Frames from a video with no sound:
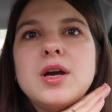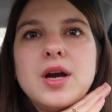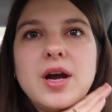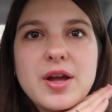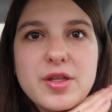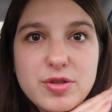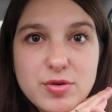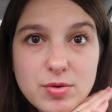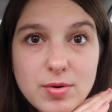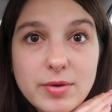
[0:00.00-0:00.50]

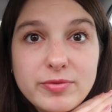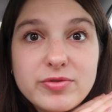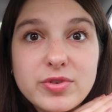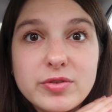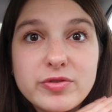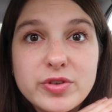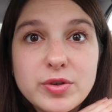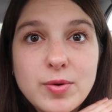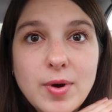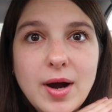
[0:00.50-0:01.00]
I threw up for
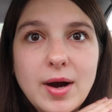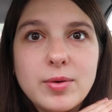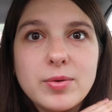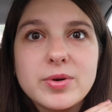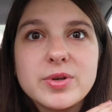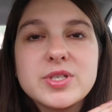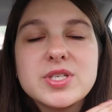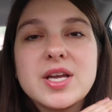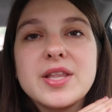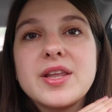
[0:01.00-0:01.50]
a few
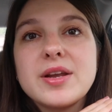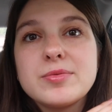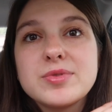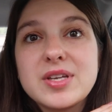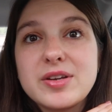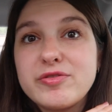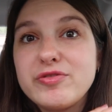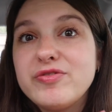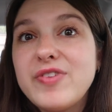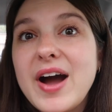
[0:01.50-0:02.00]
hours and then it was
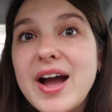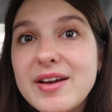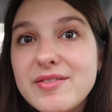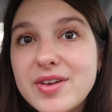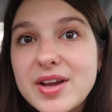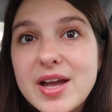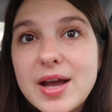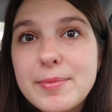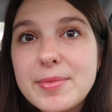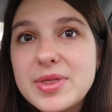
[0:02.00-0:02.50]
like 5
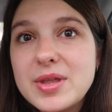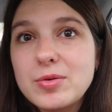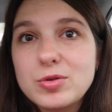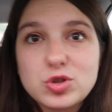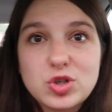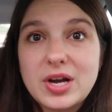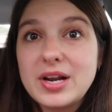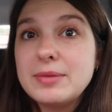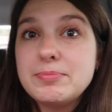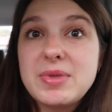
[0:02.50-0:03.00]
a.m. and they were
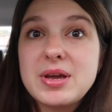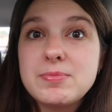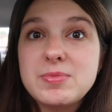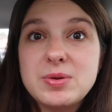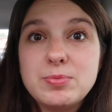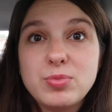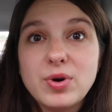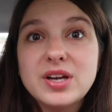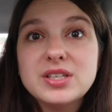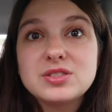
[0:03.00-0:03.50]
trying to make
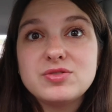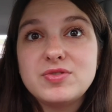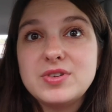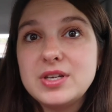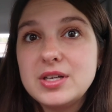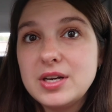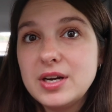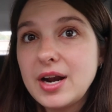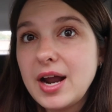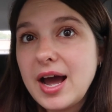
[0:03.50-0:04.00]
me
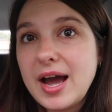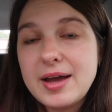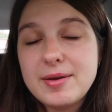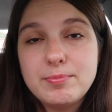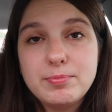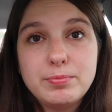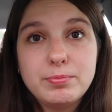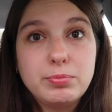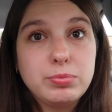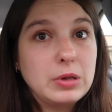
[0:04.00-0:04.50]
breastfeed and I
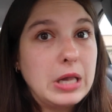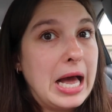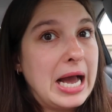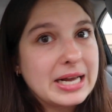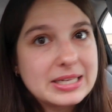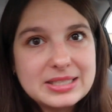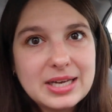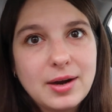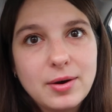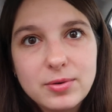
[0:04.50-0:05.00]

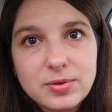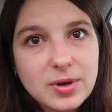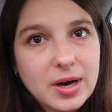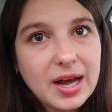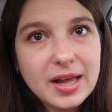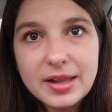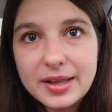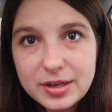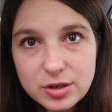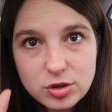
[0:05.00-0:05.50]
blacked out.
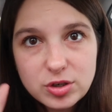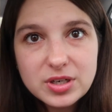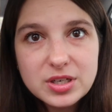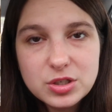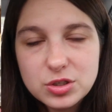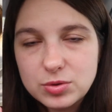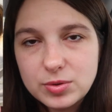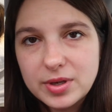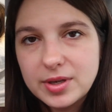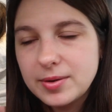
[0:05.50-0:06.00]
I like
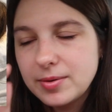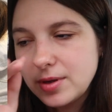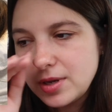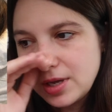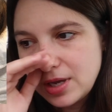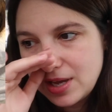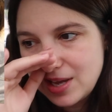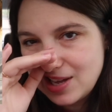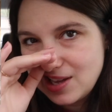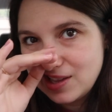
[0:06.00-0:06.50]
couldn't do it.
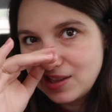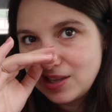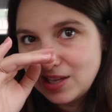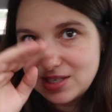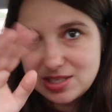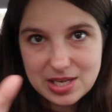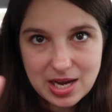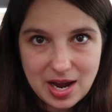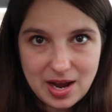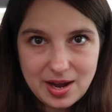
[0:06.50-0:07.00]

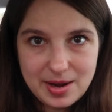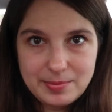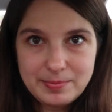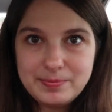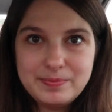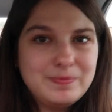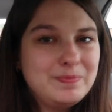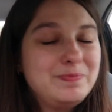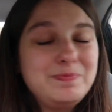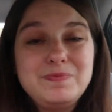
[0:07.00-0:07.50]
This time
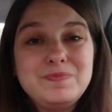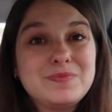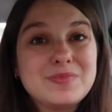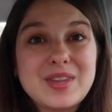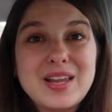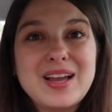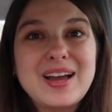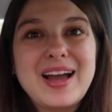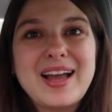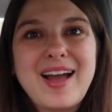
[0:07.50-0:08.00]

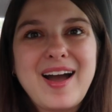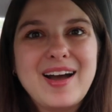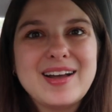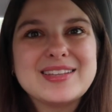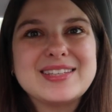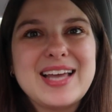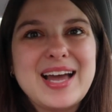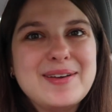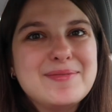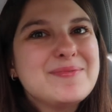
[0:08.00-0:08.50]

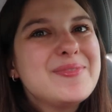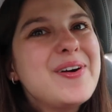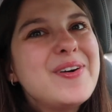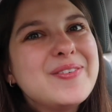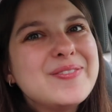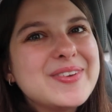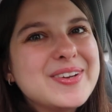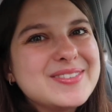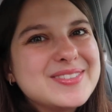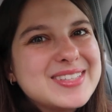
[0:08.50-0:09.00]
got that
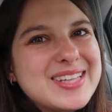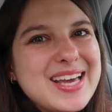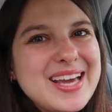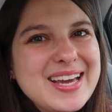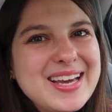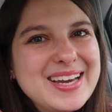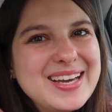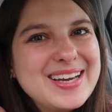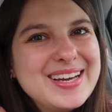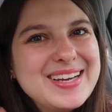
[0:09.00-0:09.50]
moment with
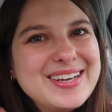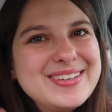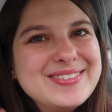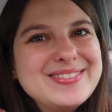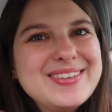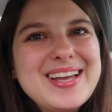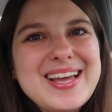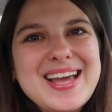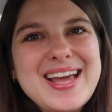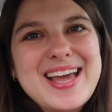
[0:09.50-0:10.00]

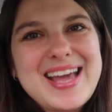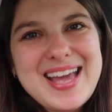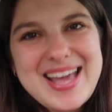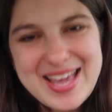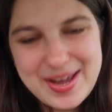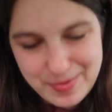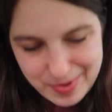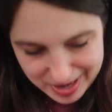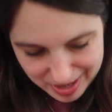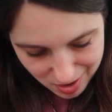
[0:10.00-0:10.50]
him.
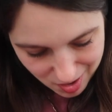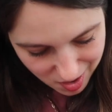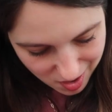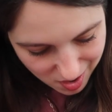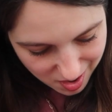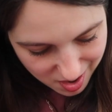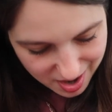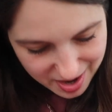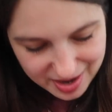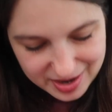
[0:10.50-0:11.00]
He went
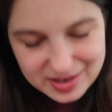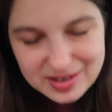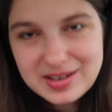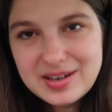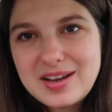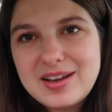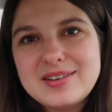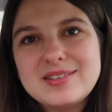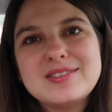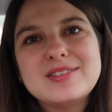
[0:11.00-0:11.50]
on.
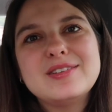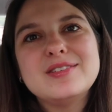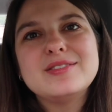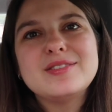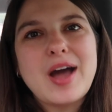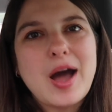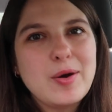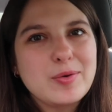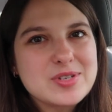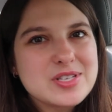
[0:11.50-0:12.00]
I don't know
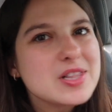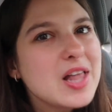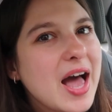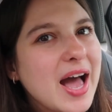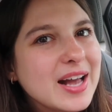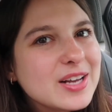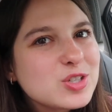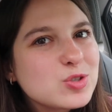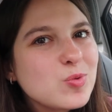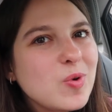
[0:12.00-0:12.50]
how his
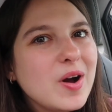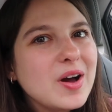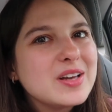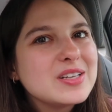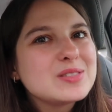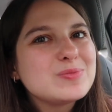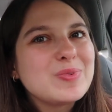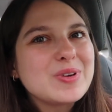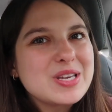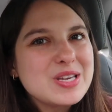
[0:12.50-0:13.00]
latch
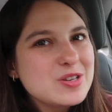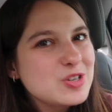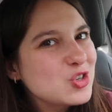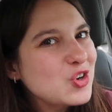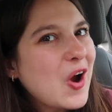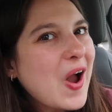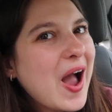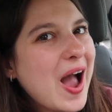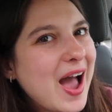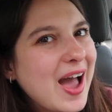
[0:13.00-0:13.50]
was, but he
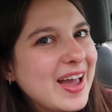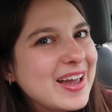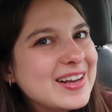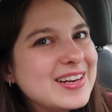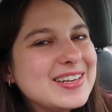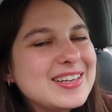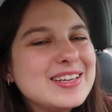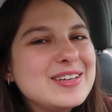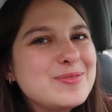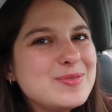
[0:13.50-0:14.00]

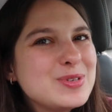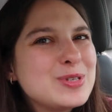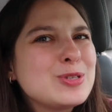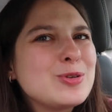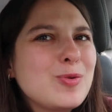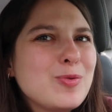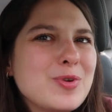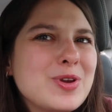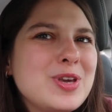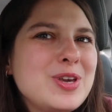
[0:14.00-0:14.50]
tried. He was
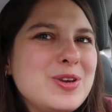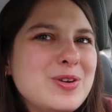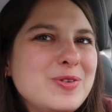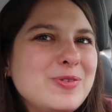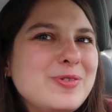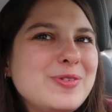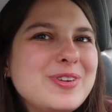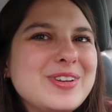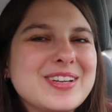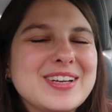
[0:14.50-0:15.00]
so
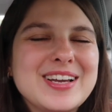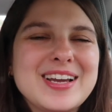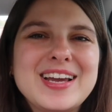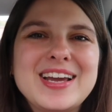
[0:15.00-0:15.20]
cute.